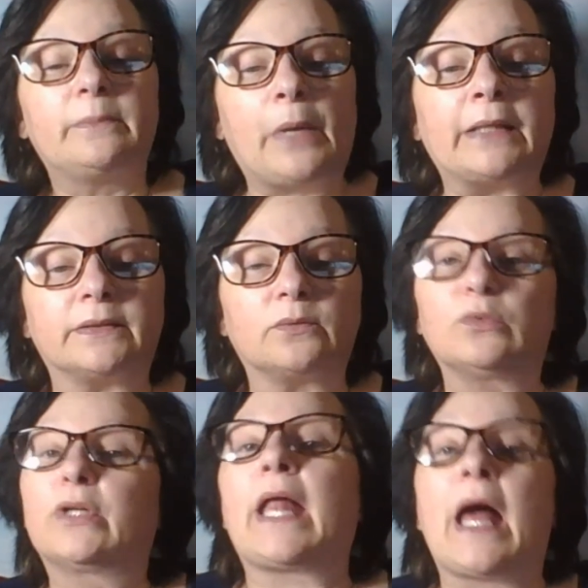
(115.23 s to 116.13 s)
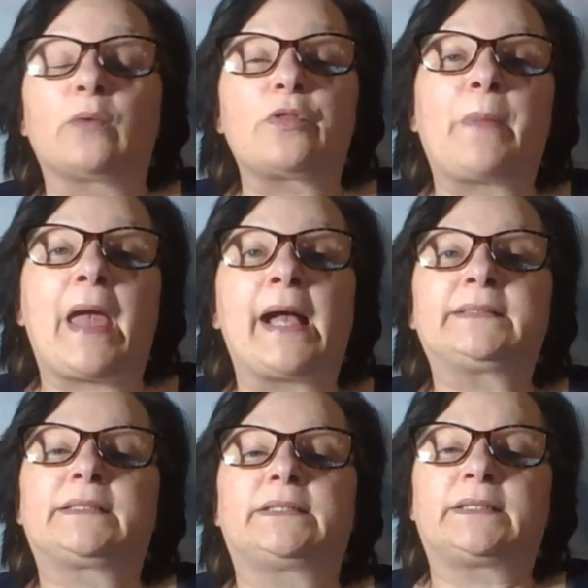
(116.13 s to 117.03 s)
But we'll get on with
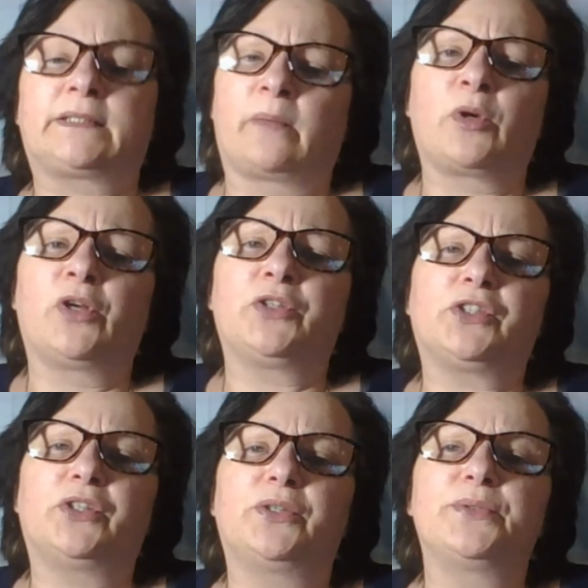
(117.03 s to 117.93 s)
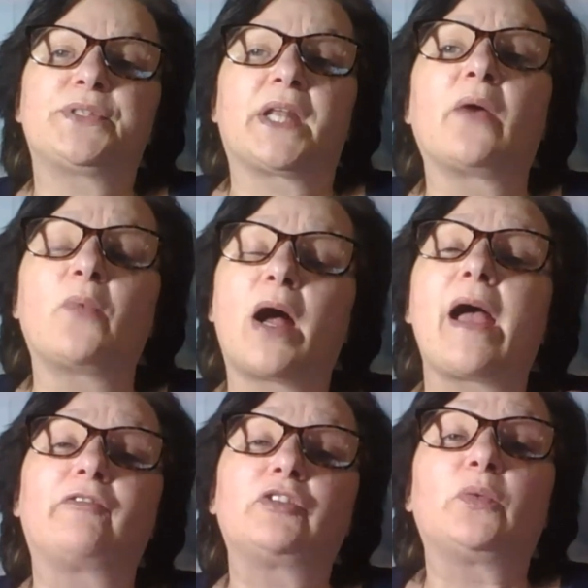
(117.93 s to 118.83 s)
Max because this is some urgent news, and I want
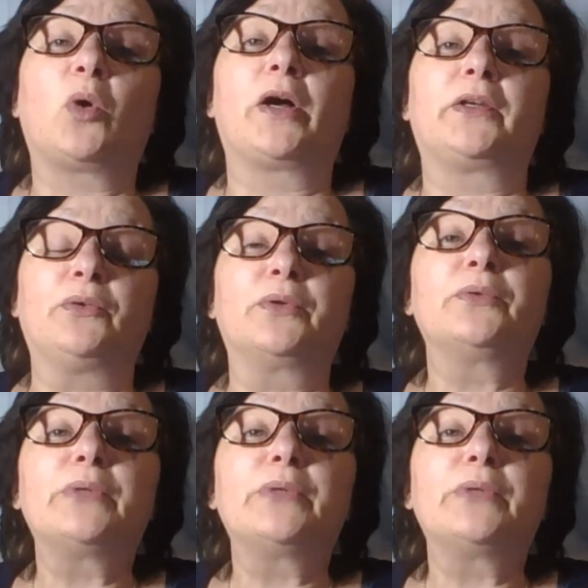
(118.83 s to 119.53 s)
everyone who